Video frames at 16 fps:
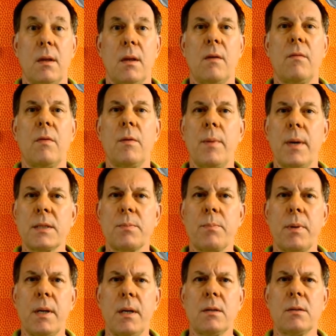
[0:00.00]
If the best
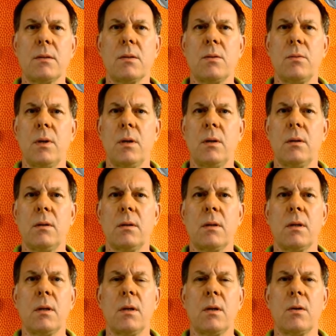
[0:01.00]
players in the
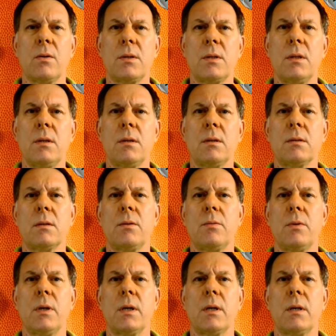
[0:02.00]
world continuously
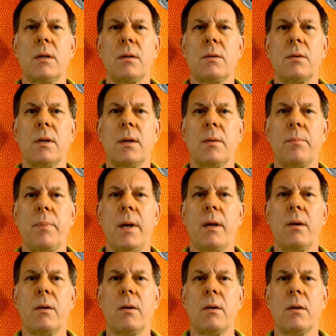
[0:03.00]
working to get
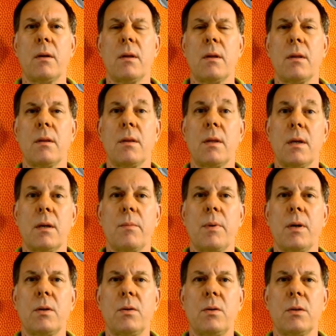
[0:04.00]
better, think
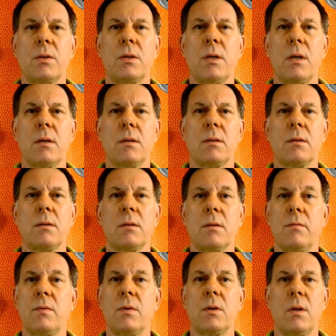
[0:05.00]
about your chances
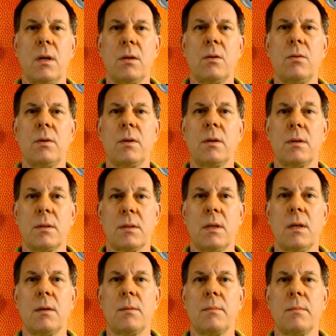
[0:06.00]
if you're not doing the
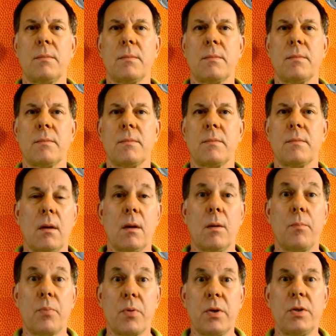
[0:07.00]
same.
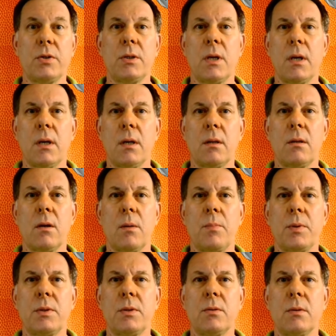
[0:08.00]
Appreciate the
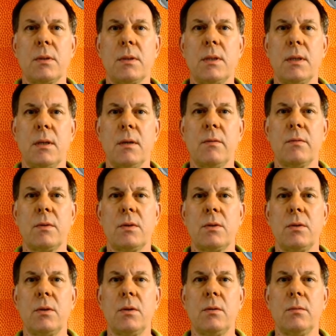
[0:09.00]
opportunity given
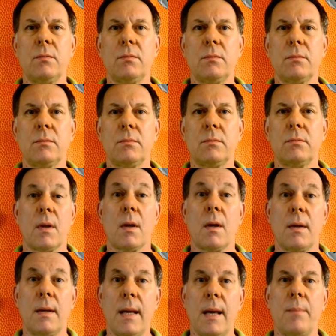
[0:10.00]
to you.
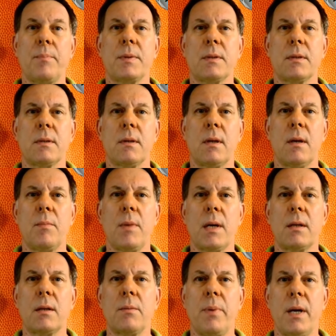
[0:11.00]
Adapt and
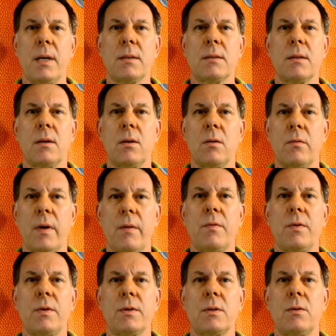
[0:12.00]
make the best out of
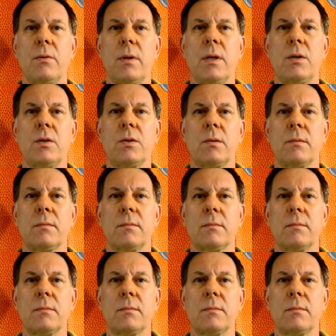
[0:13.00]
every situation.